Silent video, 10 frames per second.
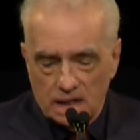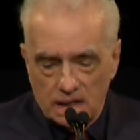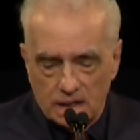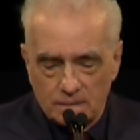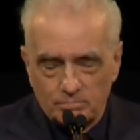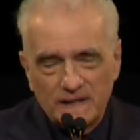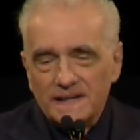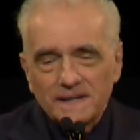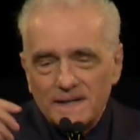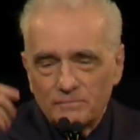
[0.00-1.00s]
But he
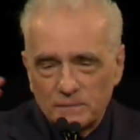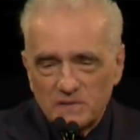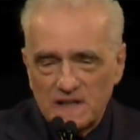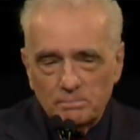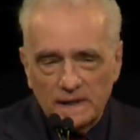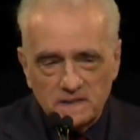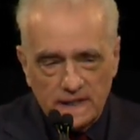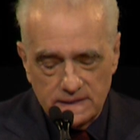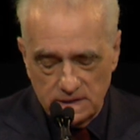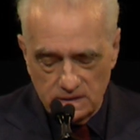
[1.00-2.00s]
didn't come from the same place
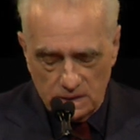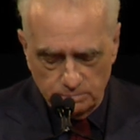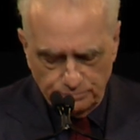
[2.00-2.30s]
I did, so.